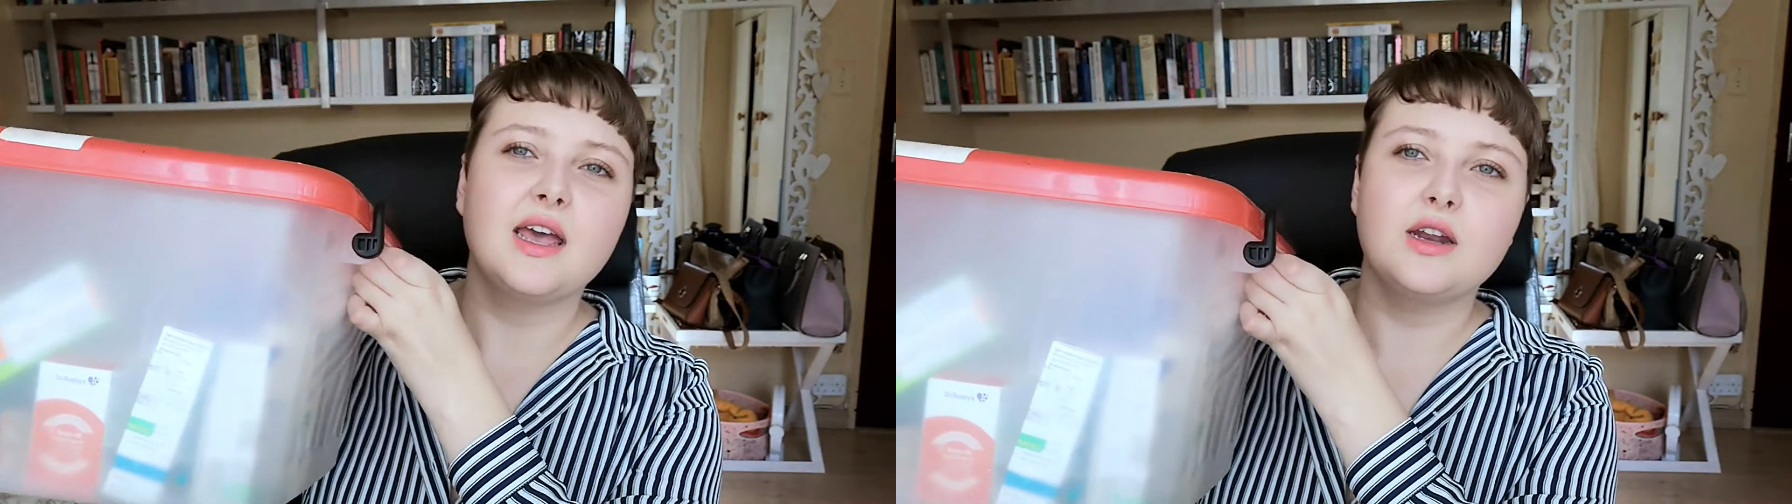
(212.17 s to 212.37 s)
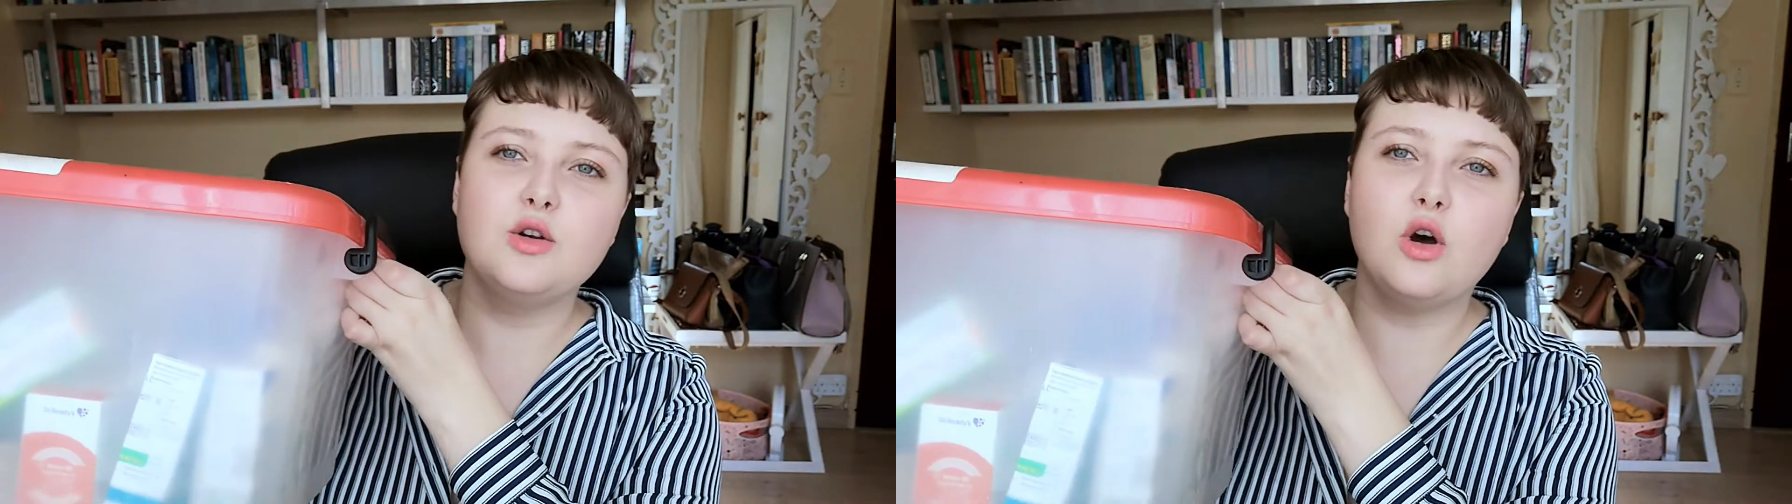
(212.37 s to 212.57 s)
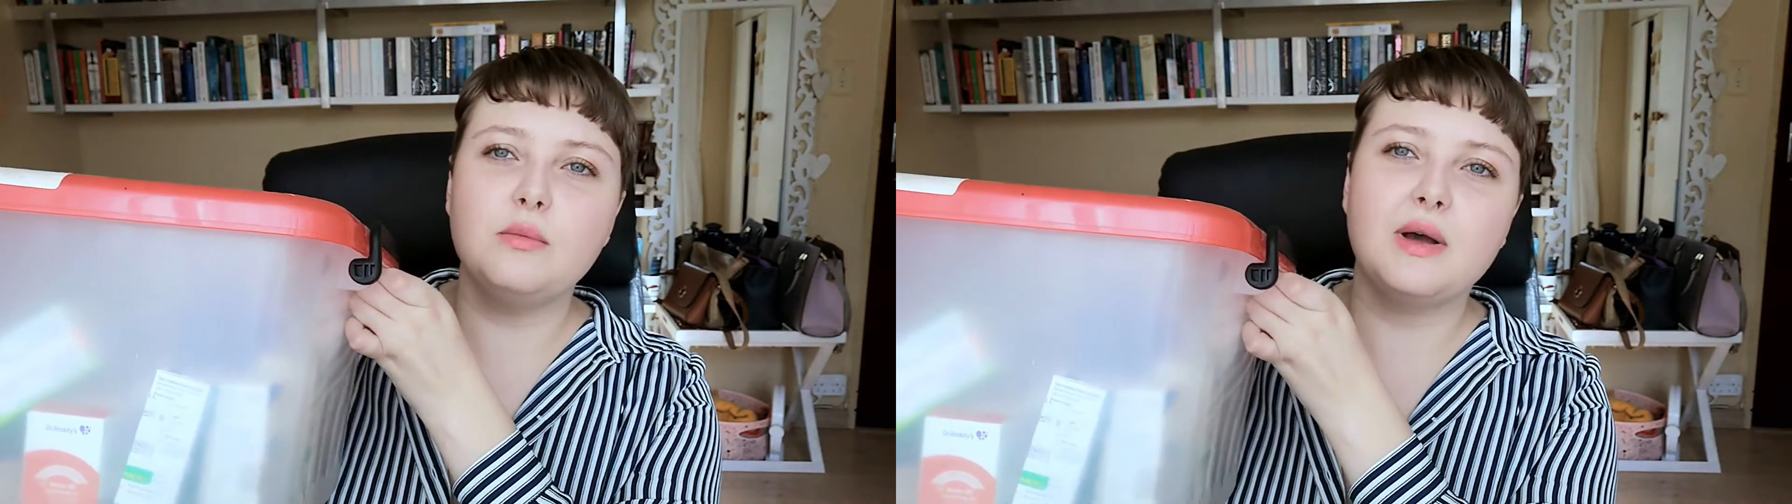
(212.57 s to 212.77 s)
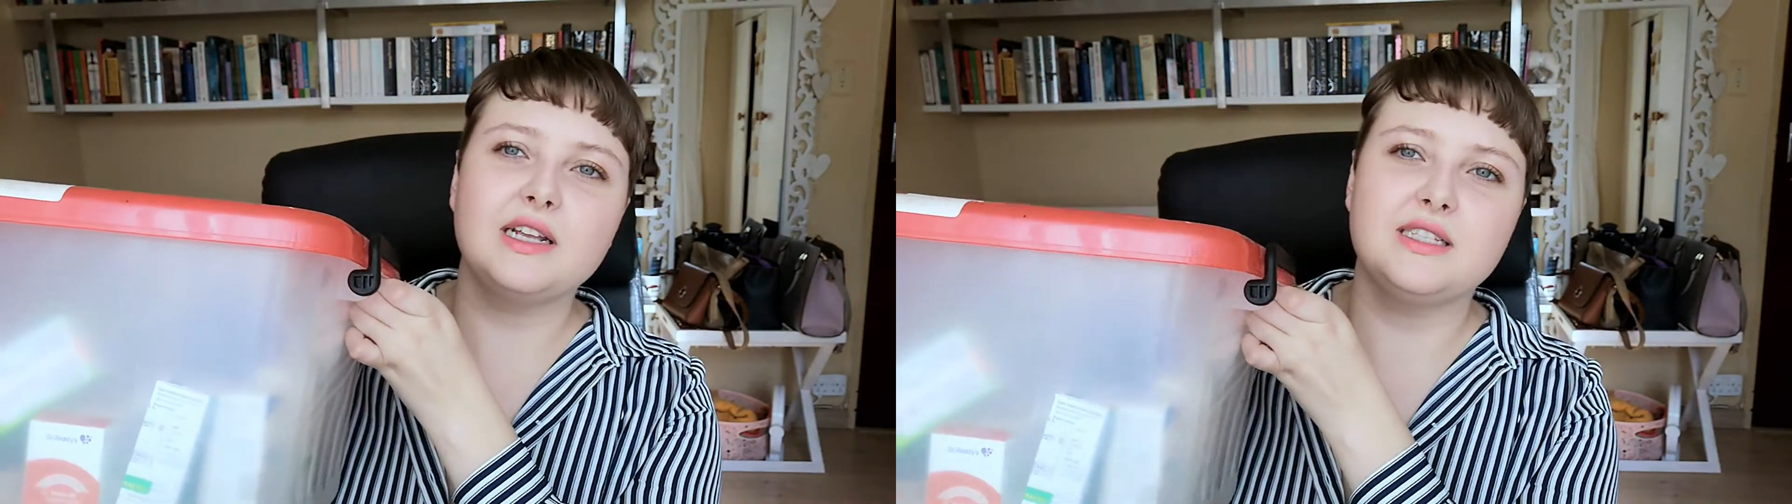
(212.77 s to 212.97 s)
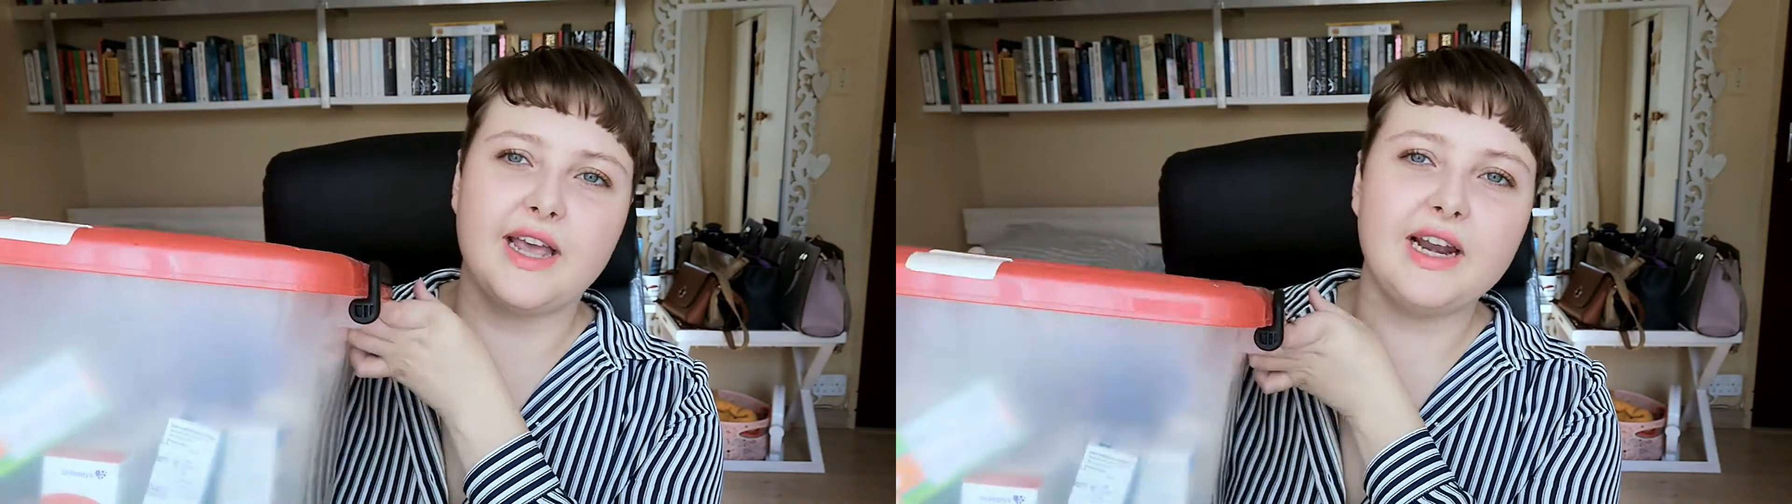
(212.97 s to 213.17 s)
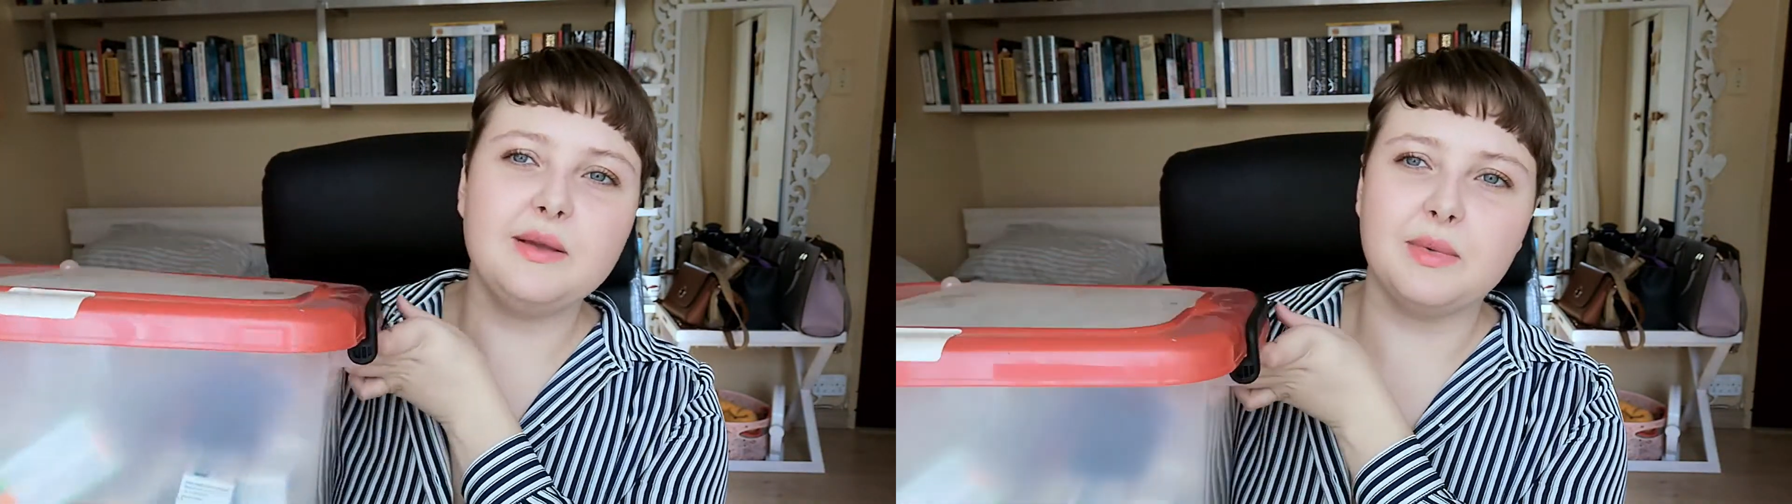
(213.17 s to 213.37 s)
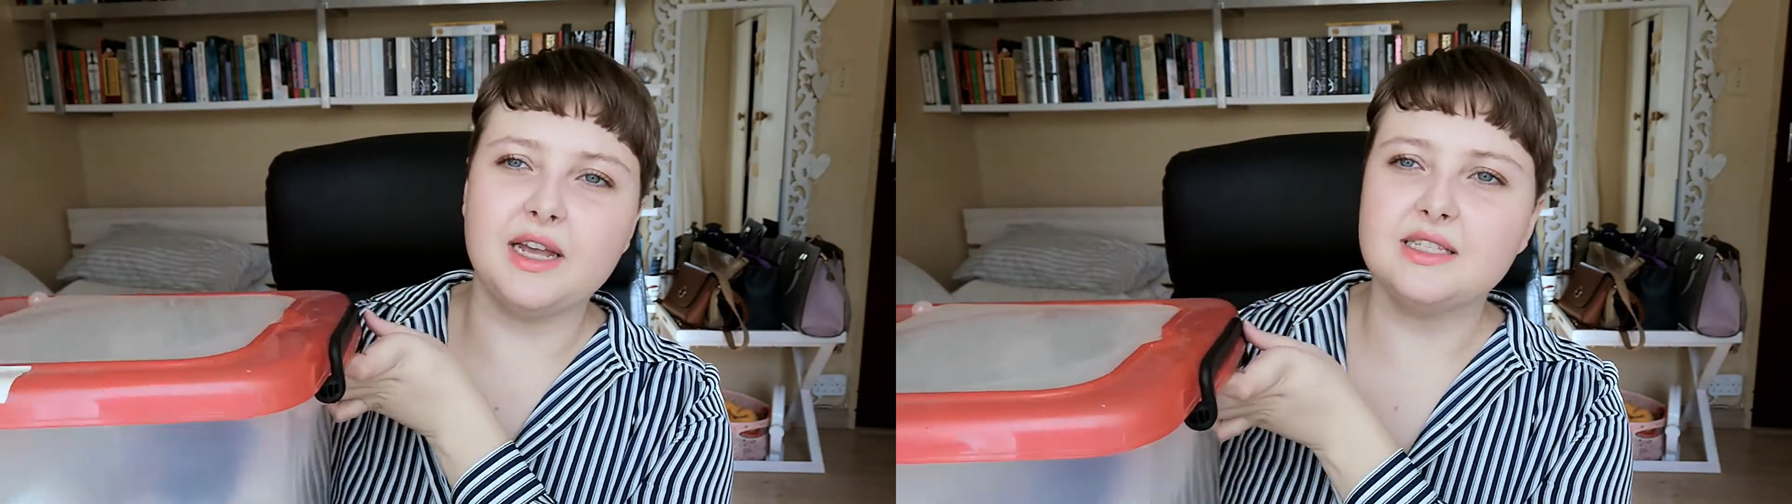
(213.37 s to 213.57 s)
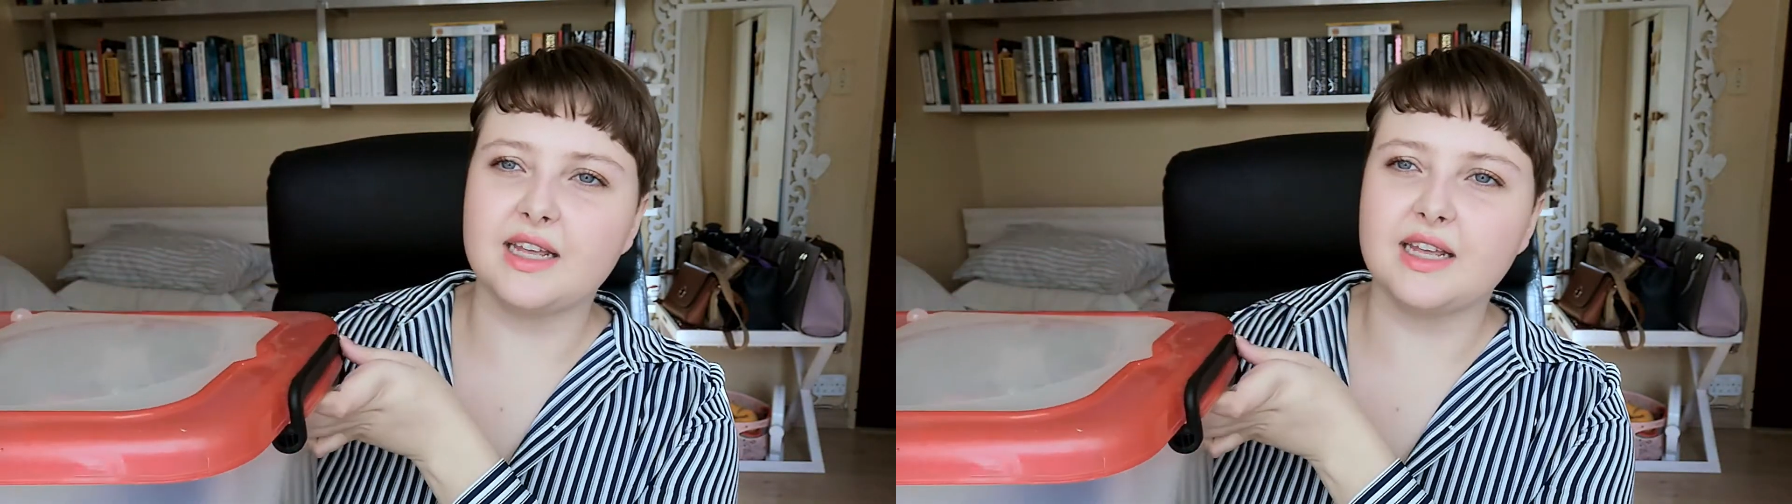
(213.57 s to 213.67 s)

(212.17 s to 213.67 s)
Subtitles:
not my daily meds